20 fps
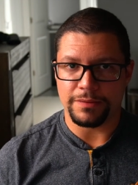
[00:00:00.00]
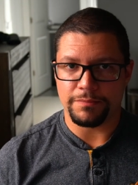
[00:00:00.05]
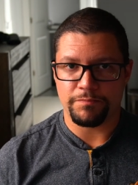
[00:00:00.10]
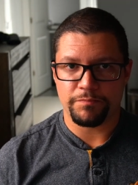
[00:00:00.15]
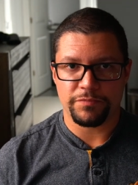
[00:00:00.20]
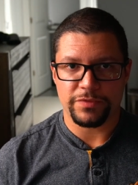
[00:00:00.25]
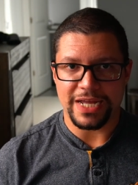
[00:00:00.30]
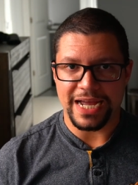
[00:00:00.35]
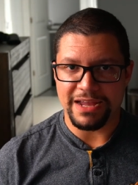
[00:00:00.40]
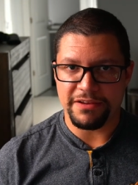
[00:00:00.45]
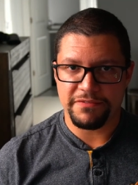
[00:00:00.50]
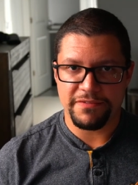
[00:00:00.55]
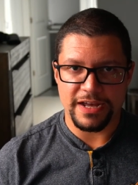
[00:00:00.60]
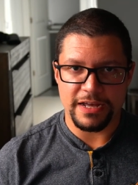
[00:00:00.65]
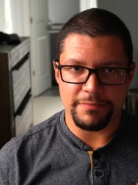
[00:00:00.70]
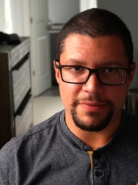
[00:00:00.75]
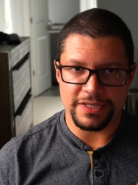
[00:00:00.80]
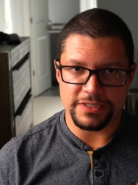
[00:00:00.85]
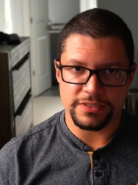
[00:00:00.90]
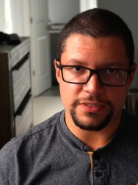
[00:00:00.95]
I find
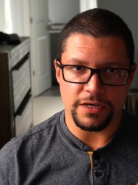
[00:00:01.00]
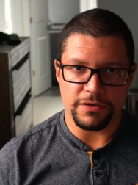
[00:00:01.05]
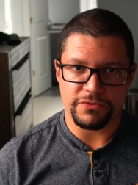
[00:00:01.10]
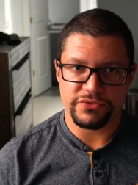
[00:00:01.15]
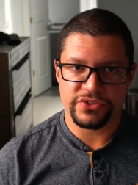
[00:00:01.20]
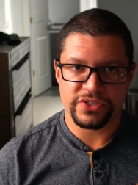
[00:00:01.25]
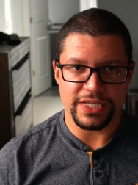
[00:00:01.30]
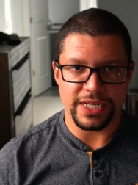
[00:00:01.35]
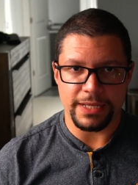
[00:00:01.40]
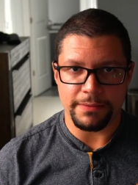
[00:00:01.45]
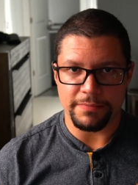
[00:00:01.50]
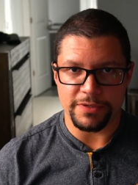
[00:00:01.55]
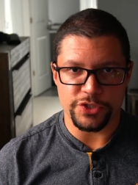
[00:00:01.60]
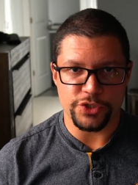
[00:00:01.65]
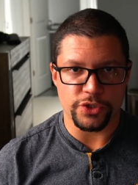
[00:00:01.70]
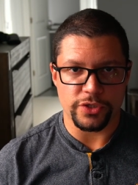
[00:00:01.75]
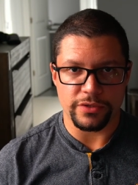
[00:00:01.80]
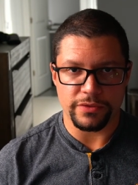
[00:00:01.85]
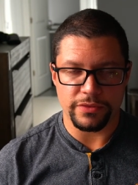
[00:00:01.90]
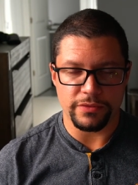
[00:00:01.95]
myself sitting majority of
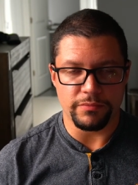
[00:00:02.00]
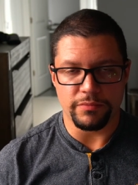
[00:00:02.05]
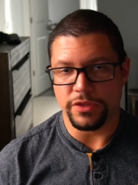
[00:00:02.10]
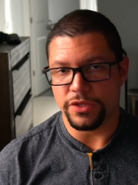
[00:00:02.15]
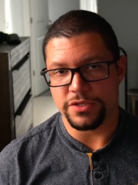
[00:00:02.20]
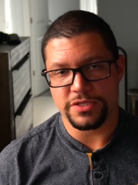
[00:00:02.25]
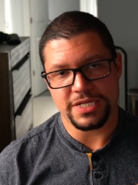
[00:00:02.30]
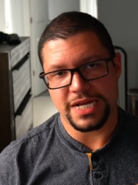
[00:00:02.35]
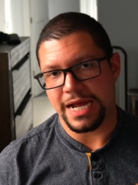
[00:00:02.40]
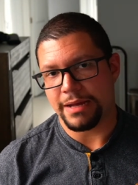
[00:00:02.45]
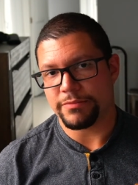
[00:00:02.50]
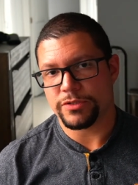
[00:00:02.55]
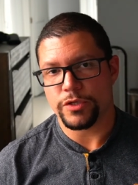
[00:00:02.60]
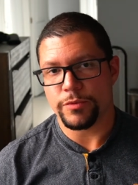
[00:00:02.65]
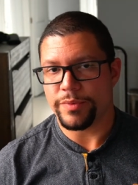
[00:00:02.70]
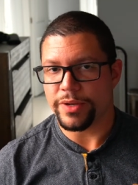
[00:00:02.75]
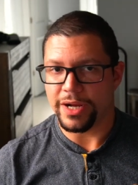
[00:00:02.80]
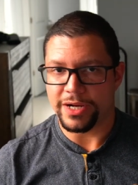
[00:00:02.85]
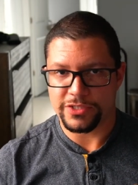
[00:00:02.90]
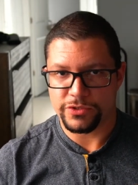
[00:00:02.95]
the time, to be
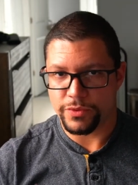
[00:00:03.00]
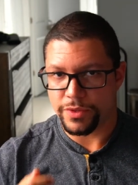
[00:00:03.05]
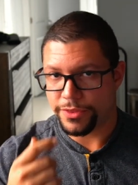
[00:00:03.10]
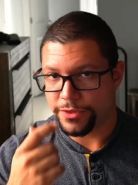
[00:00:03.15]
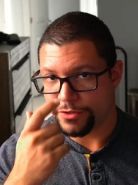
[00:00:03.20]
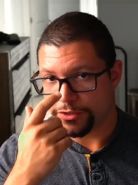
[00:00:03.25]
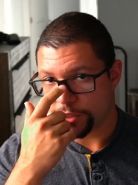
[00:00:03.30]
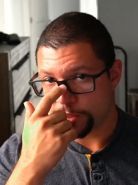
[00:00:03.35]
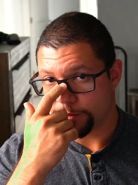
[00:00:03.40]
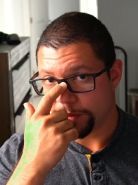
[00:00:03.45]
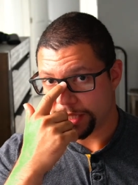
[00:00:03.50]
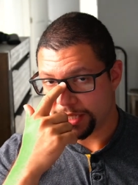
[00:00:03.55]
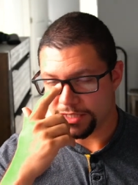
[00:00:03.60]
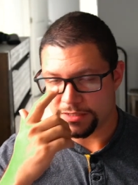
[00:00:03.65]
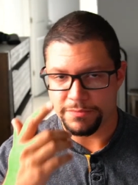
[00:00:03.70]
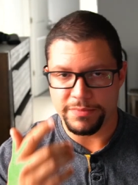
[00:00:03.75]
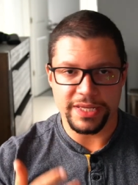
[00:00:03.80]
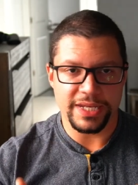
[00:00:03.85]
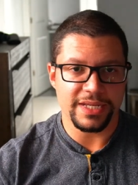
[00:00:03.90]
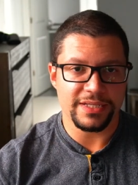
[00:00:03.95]
honest with you, just because
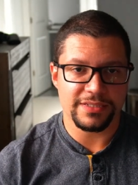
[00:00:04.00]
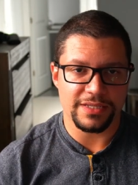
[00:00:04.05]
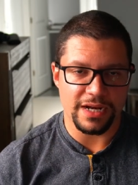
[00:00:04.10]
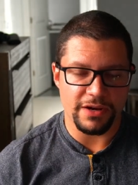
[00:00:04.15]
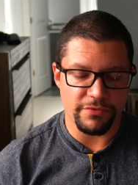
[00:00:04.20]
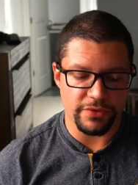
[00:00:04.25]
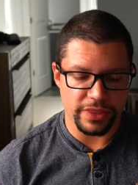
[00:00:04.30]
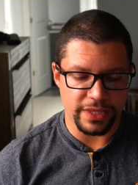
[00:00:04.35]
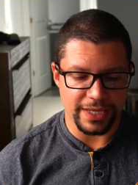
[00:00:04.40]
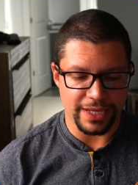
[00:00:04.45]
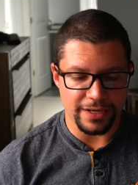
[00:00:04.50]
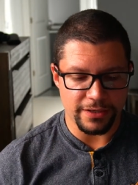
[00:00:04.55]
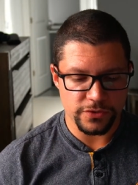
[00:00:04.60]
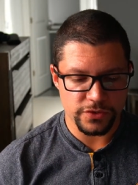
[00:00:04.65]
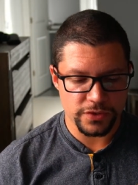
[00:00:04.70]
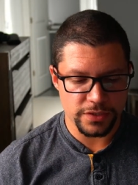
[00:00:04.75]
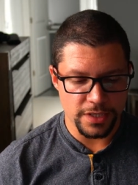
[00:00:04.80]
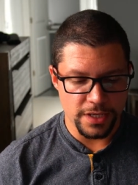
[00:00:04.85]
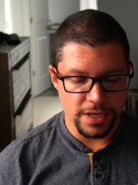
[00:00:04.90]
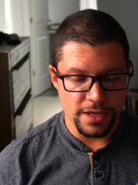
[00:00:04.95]
meetings and everything else.
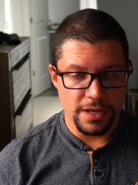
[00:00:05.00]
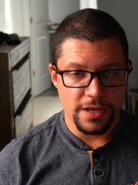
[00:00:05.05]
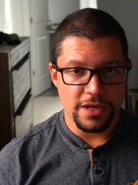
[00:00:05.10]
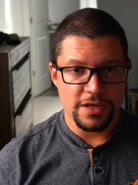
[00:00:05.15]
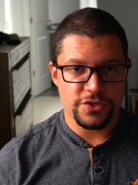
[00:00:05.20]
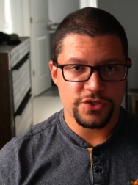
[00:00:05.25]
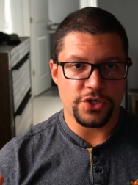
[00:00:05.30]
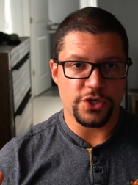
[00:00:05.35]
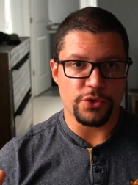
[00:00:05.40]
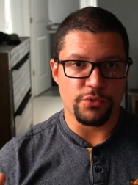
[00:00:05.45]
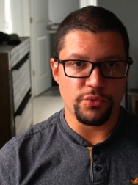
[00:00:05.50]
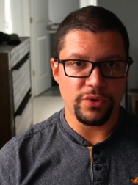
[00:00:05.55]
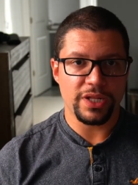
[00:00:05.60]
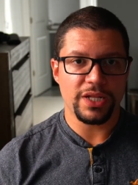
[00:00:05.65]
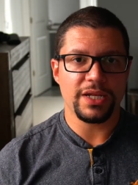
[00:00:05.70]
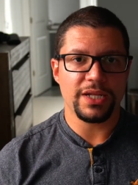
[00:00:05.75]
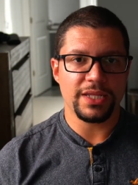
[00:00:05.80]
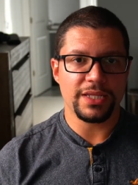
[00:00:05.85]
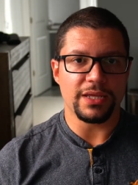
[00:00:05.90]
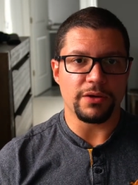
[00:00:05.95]
So you really need
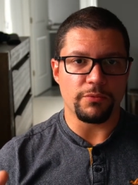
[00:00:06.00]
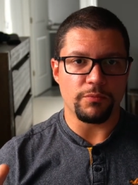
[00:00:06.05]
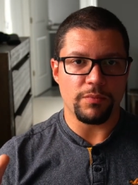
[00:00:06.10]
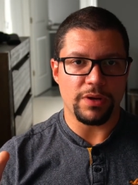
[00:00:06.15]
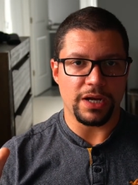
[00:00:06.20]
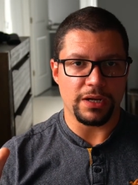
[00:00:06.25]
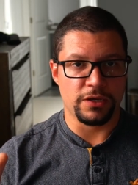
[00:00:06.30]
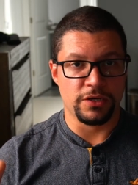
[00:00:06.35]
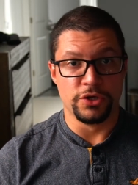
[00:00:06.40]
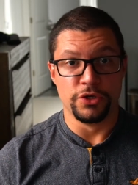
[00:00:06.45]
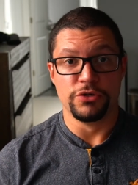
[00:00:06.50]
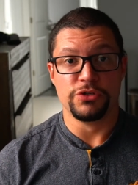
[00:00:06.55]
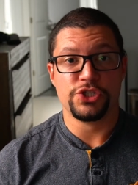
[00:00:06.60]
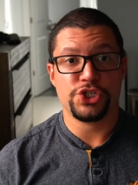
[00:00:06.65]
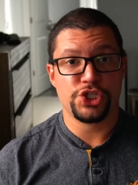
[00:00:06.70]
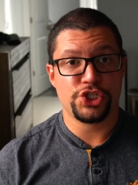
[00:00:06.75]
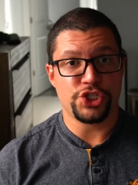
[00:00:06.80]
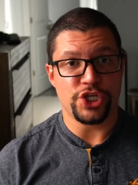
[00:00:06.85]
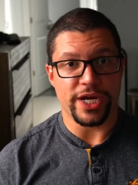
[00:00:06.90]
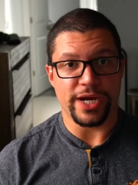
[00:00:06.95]
a, a good
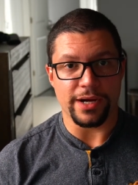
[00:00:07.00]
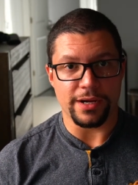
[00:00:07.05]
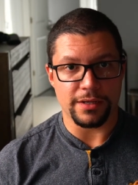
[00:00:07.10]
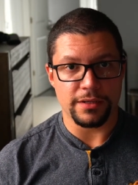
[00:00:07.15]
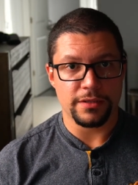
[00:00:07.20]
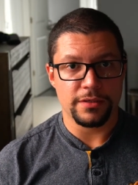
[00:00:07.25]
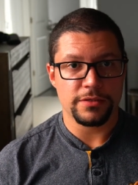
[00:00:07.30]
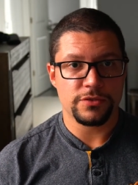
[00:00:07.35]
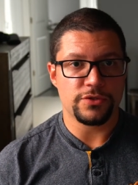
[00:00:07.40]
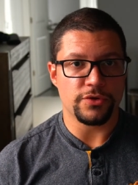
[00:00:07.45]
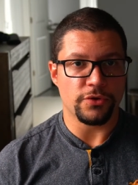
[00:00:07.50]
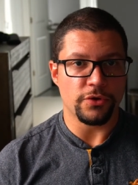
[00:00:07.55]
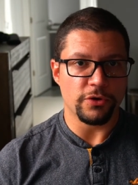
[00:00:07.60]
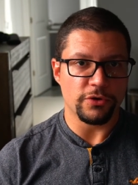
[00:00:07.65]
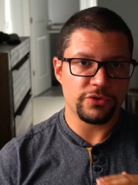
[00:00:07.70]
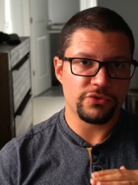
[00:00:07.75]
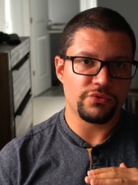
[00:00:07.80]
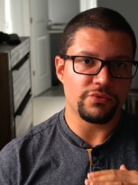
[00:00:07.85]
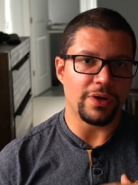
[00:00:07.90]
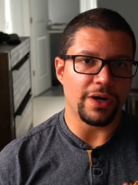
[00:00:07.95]
chair to go
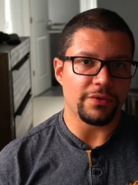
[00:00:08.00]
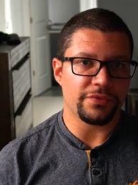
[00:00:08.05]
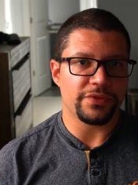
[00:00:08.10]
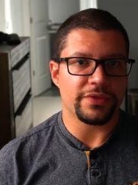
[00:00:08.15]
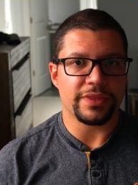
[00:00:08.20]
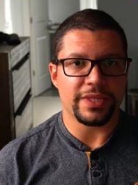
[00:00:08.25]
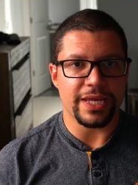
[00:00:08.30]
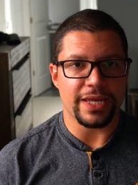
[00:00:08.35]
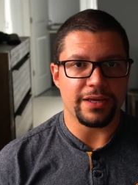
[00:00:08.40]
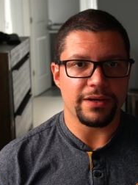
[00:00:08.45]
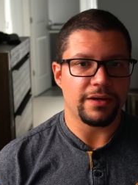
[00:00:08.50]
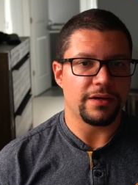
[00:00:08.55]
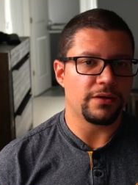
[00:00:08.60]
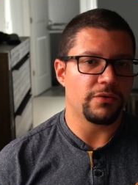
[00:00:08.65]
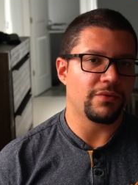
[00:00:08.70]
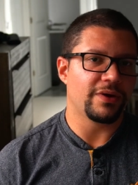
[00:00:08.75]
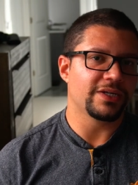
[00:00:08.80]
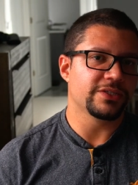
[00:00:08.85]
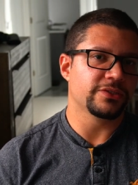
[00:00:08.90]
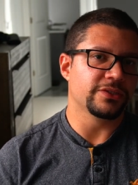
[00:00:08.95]
throughout the day. Otherwise, you're
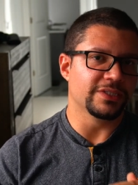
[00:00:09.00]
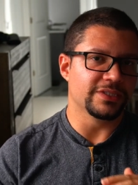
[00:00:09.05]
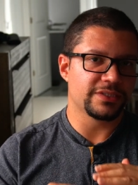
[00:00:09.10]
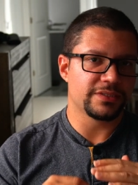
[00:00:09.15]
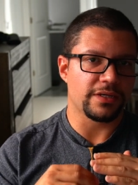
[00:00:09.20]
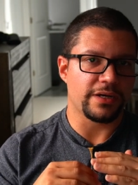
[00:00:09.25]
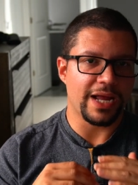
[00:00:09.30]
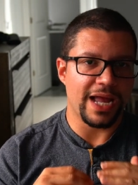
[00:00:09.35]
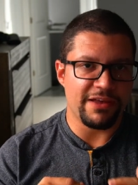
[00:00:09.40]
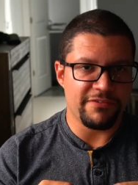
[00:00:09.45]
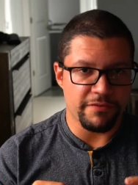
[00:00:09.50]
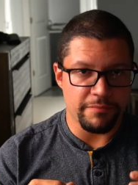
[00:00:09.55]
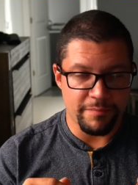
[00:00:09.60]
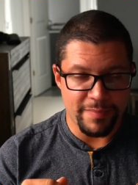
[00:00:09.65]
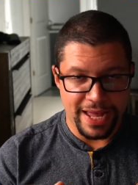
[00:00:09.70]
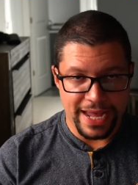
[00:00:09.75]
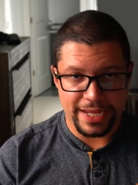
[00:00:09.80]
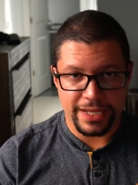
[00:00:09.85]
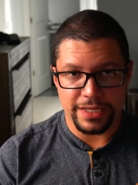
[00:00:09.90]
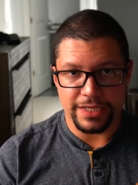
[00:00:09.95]
going to start having back
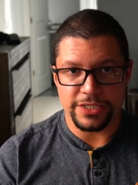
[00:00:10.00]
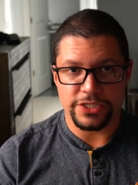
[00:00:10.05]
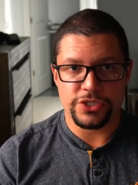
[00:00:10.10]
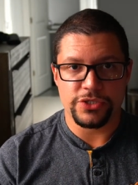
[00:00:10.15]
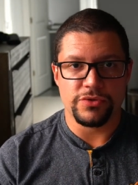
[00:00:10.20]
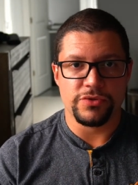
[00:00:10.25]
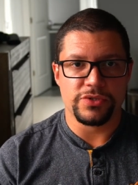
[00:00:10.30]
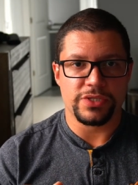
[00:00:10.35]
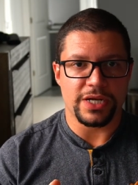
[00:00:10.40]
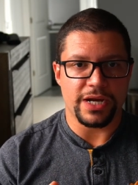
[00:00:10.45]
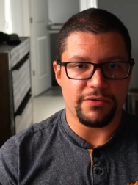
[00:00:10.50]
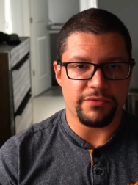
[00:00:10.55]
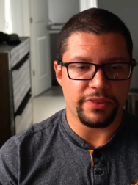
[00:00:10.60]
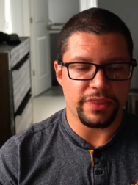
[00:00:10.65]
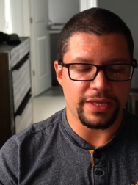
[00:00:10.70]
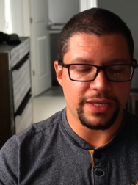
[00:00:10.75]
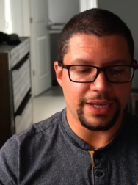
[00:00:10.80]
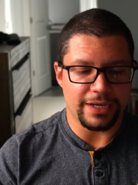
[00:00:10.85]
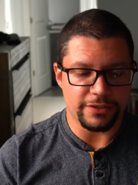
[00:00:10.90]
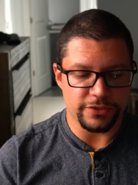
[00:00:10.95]
issues and everything
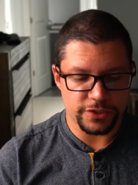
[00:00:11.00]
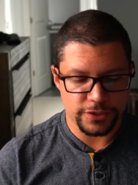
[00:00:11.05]
else.